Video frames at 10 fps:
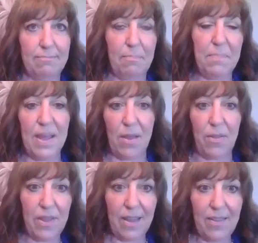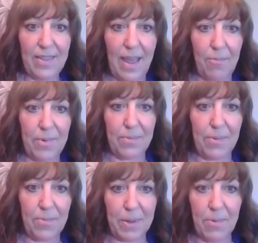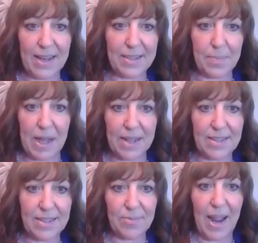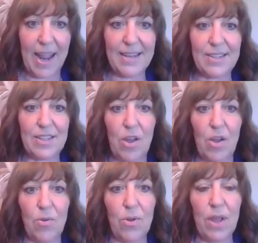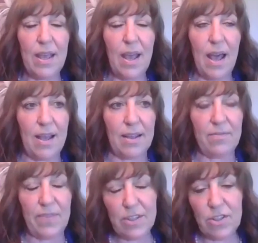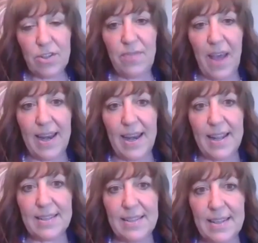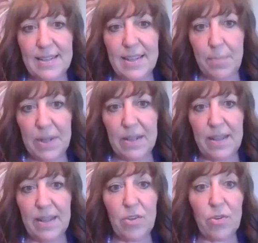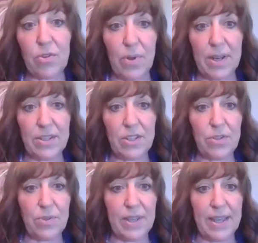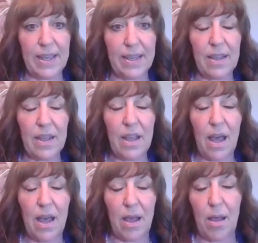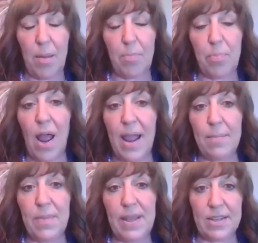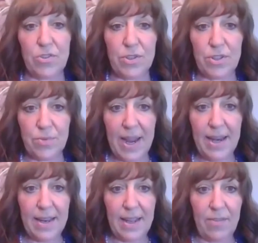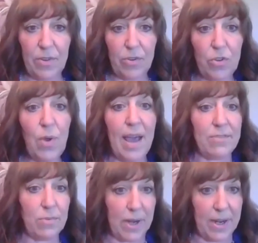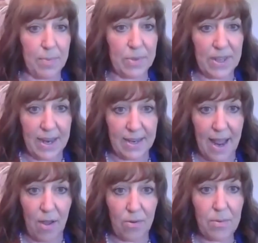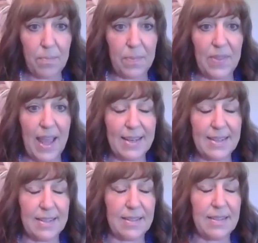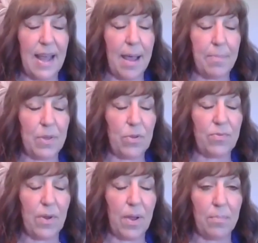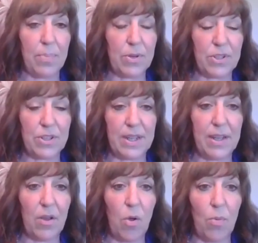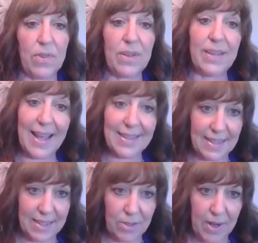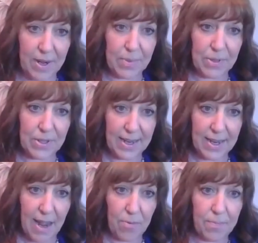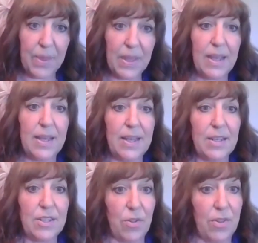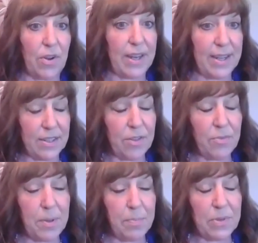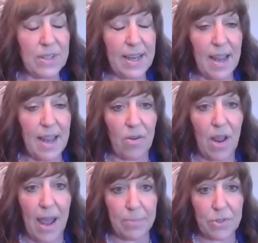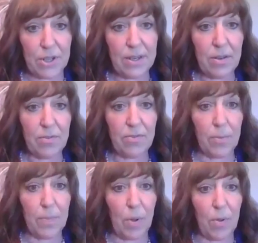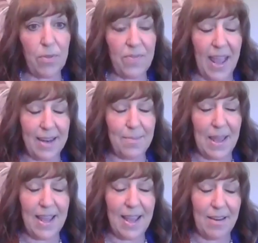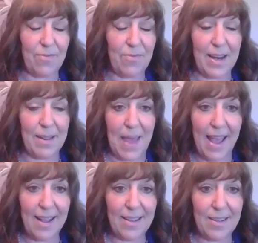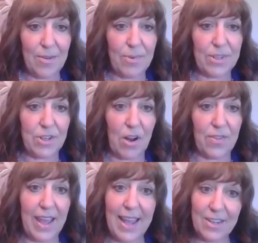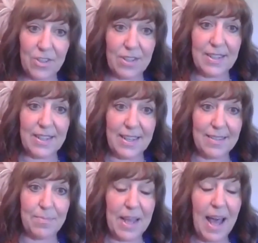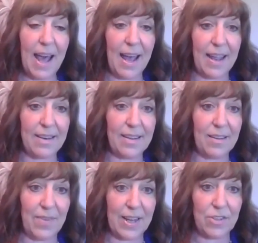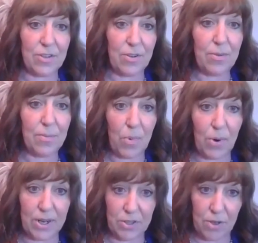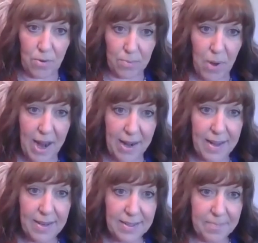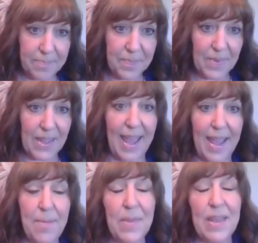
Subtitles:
myth that we want to bust, right? So conventional financing, typically you're going to get a prime interest rate if you do have 20% down, but that doesn't stop you from purchasing a home with less than 20% down. So there is a 3% down option for both Fannie Mae and Freddie Mac, which are the agencies behind conventional mortgage loan products. Okay.